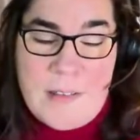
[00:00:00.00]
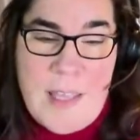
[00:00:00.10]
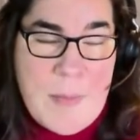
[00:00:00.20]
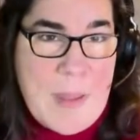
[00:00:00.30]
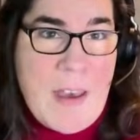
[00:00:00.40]

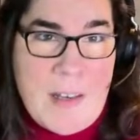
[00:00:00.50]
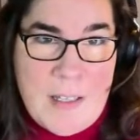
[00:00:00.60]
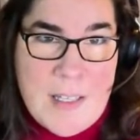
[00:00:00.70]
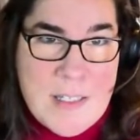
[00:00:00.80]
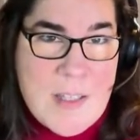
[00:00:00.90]
Happy
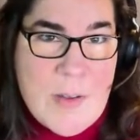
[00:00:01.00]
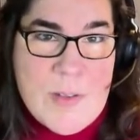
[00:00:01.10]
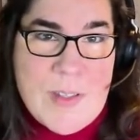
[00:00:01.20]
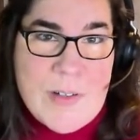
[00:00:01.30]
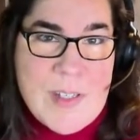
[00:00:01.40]
Hanukkah to
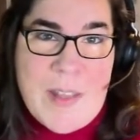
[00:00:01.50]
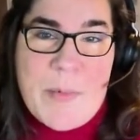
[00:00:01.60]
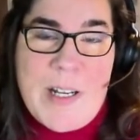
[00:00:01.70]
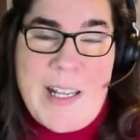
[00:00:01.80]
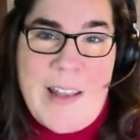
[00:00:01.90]
those that are
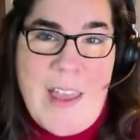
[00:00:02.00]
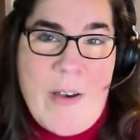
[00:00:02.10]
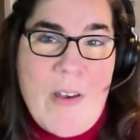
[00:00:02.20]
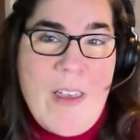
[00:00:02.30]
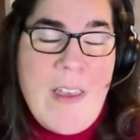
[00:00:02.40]
celebrating now,